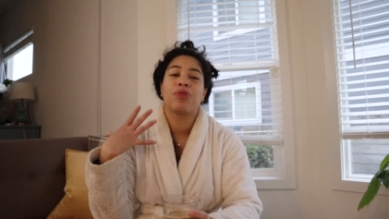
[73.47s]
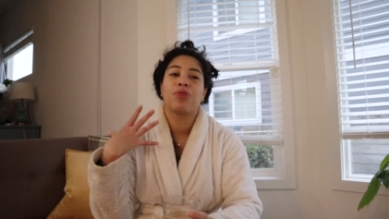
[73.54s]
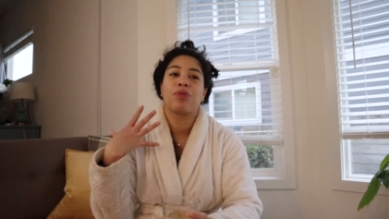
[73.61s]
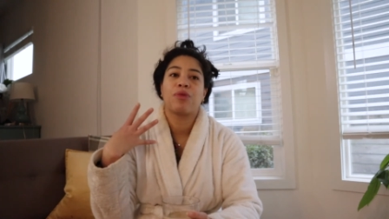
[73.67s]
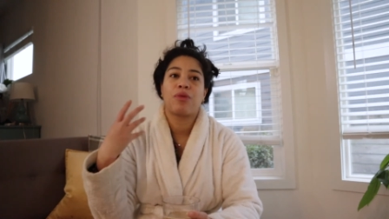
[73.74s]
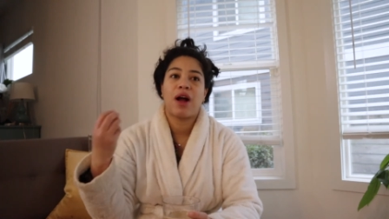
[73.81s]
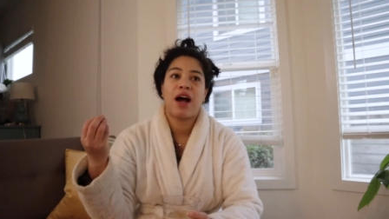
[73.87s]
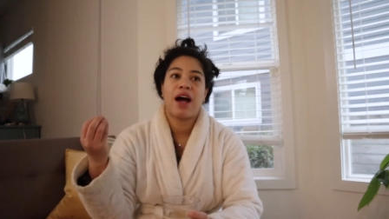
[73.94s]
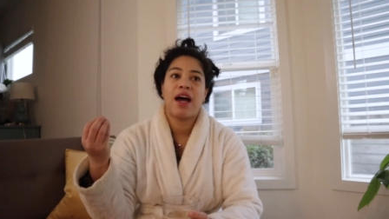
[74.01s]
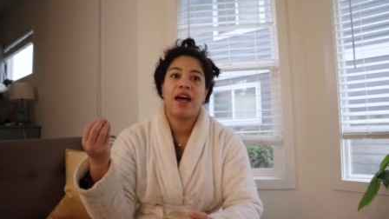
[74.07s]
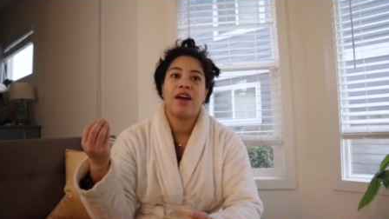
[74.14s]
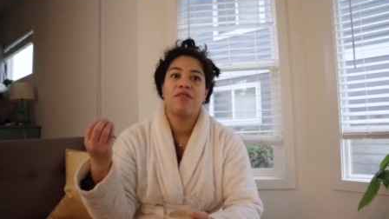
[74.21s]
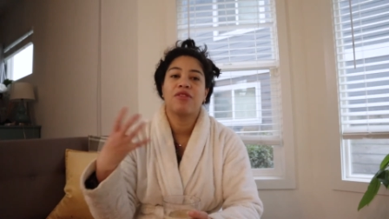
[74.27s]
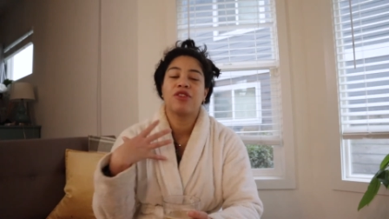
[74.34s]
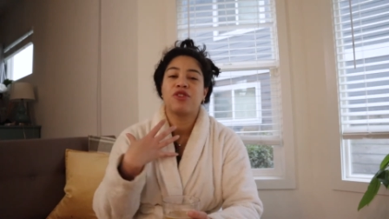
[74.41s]

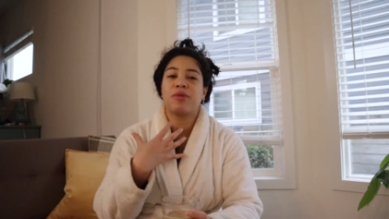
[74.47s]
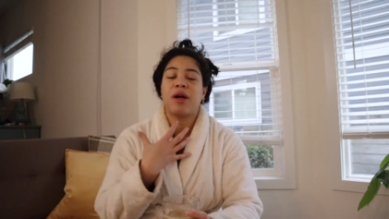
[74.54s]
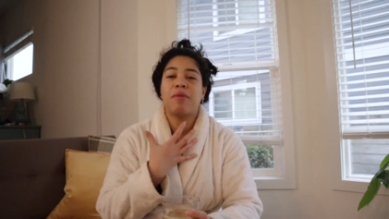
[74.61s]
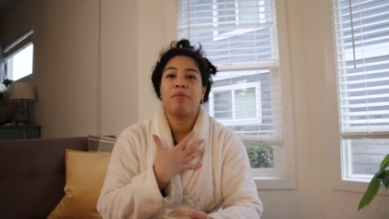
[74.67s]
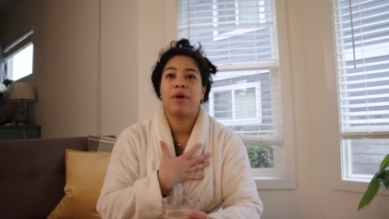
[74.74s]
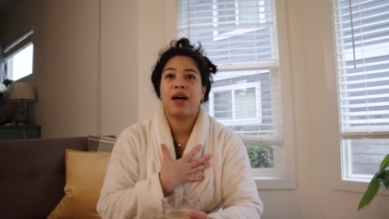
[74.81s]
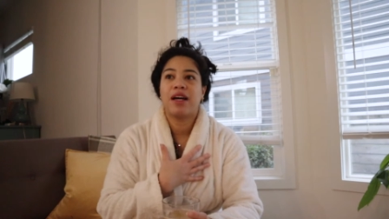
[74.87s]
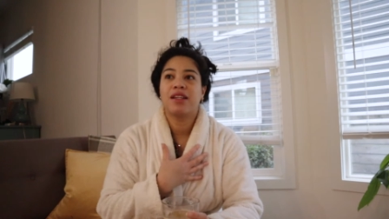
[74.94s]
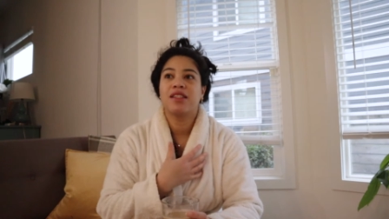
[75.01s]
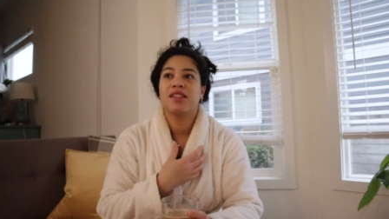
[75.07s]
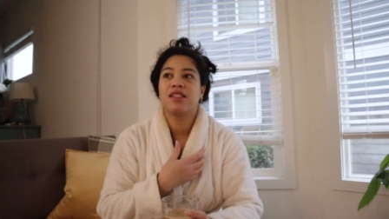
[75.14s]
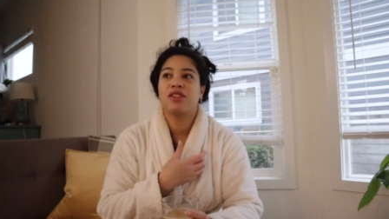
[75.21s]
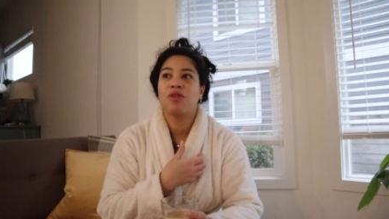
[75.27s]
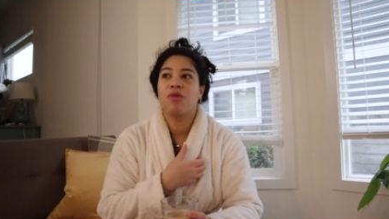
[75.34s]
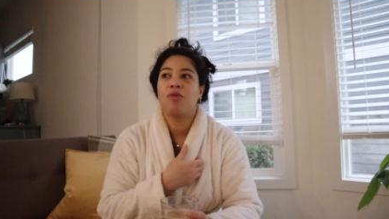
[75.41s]
thrive or do my
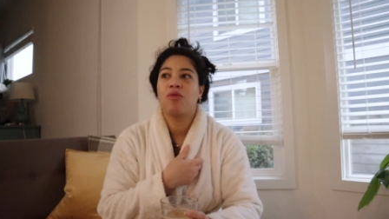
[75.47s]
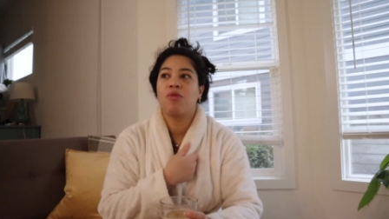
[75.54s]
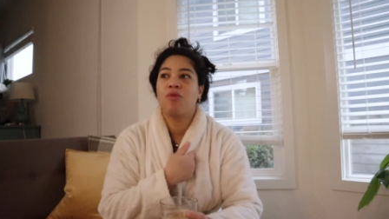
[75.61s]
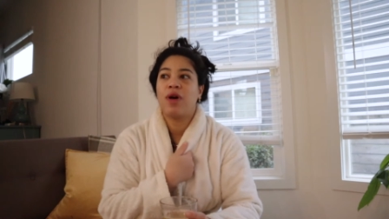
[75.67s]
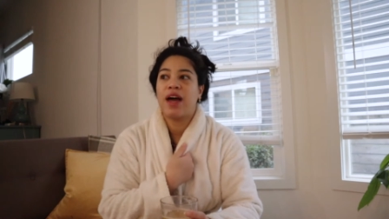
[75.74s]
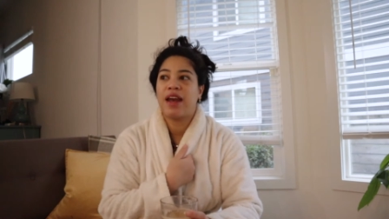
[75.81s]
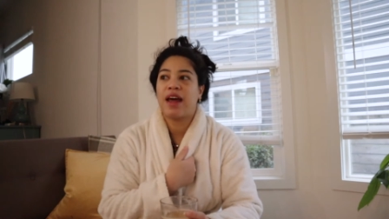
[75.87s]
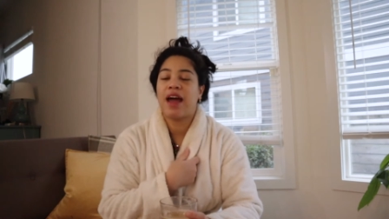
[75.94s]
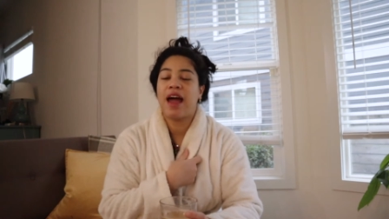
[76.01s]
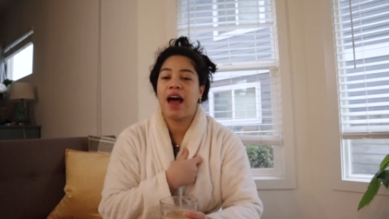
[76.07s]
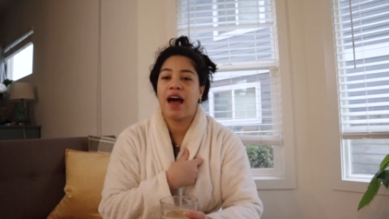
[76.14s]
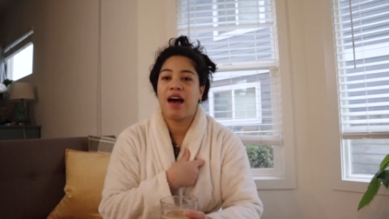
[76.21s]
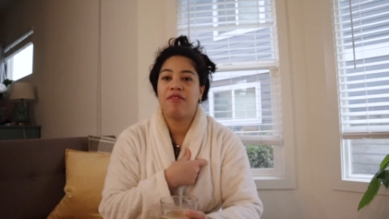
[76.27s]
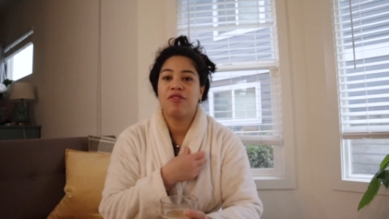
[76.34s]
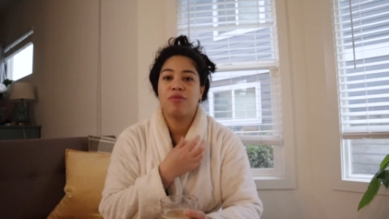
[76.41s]
best when I
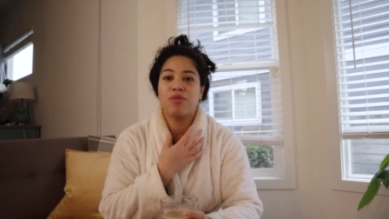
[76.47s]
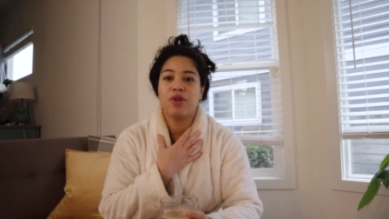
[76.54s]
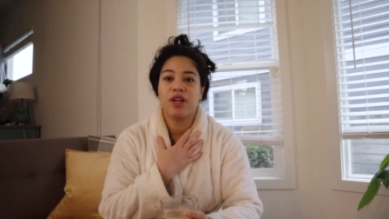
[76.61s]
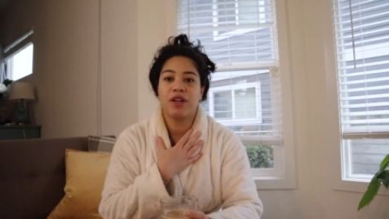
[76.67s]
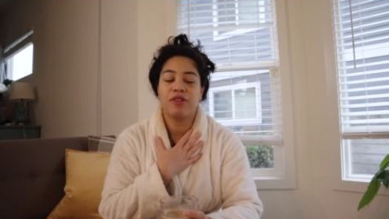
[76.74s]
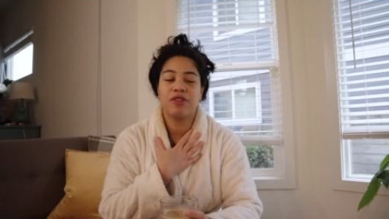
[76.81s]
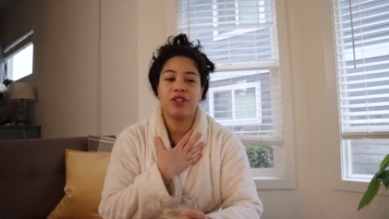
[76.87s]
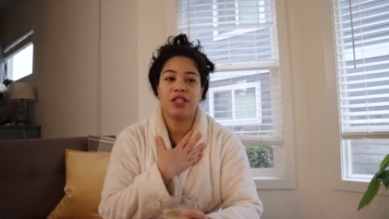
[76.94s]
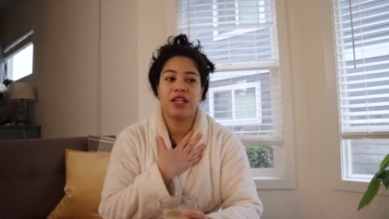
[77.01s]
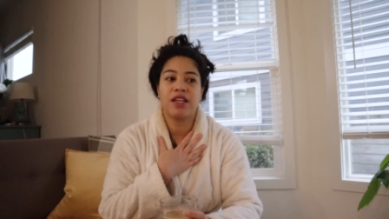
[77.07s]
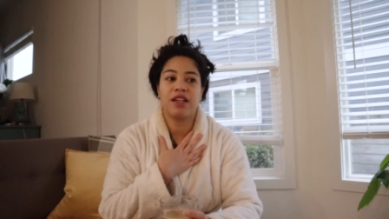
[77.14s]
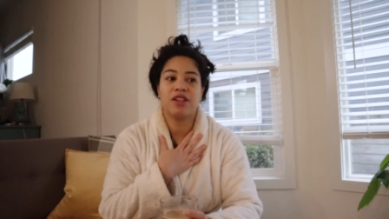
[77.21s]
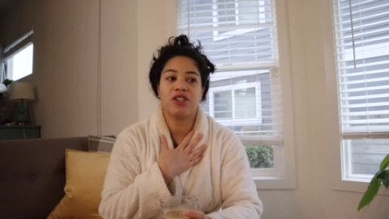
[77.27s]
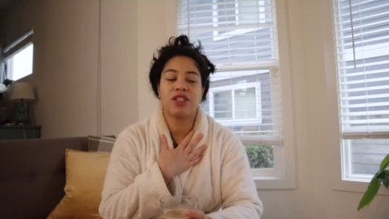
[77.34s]
have a morning routine.